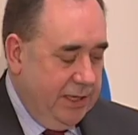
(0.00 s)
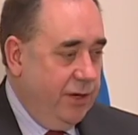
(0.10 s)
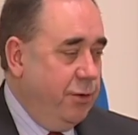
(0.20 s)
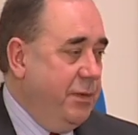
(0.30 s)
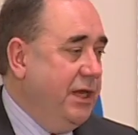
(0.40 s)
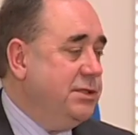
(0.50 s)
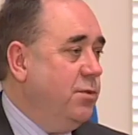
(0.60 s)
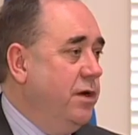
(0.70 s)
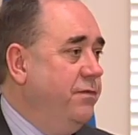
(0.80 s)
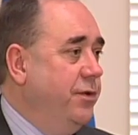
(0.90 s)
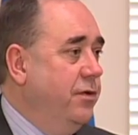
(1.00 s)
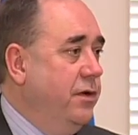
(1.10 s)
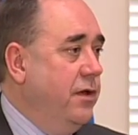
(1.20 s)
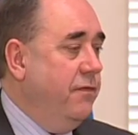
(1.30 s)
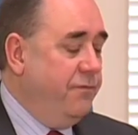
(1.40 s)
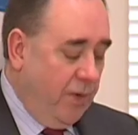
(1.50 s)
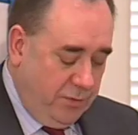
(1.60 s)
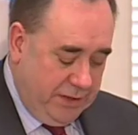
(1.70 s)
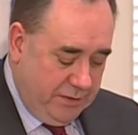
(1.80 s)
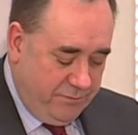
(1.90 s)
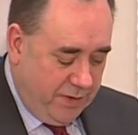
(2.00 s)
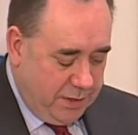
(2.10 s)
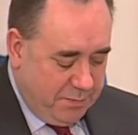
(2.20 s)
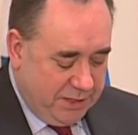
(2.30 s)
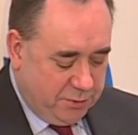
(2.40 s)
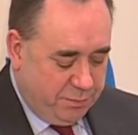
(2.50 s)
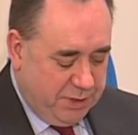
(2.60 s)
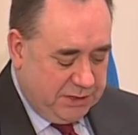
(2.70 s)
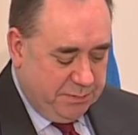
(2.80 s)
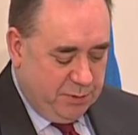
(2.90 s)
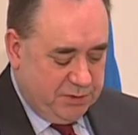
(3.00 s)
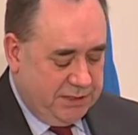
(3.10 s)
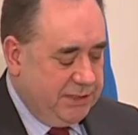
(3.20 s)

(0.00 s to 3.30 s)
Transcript: It remains one of your founding fundamental principles.